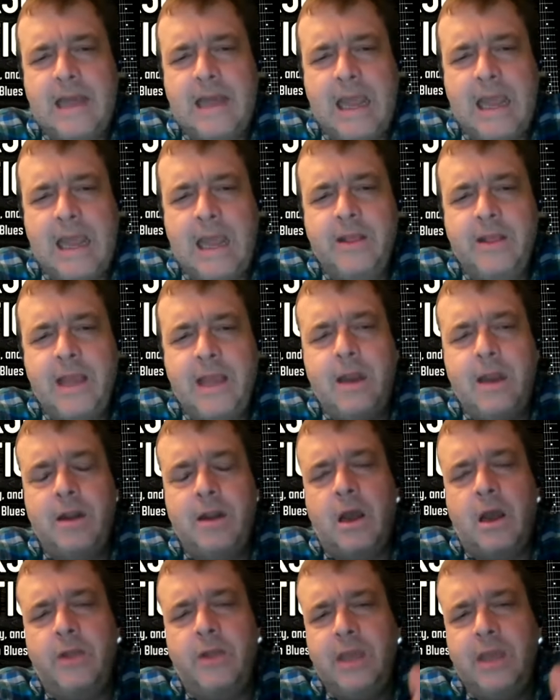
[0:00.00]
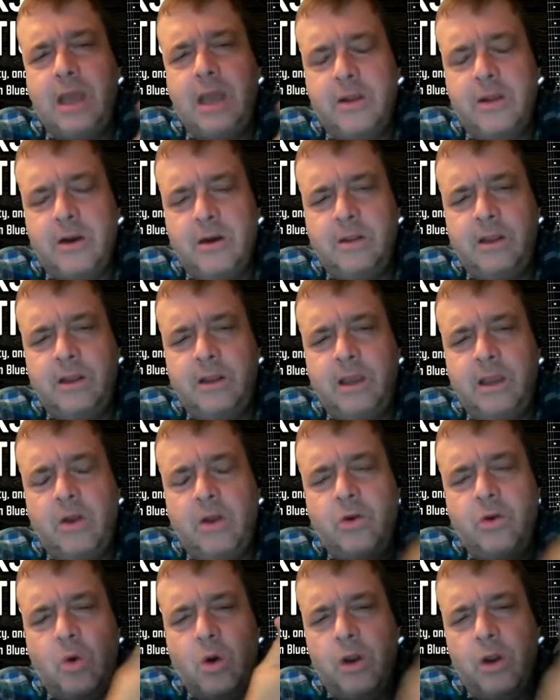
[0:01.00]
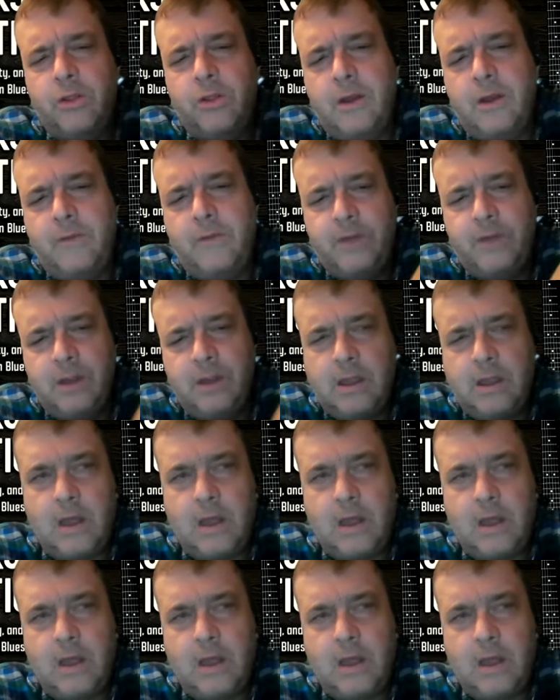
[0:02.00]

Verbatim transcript: And then on the other, you know, north of,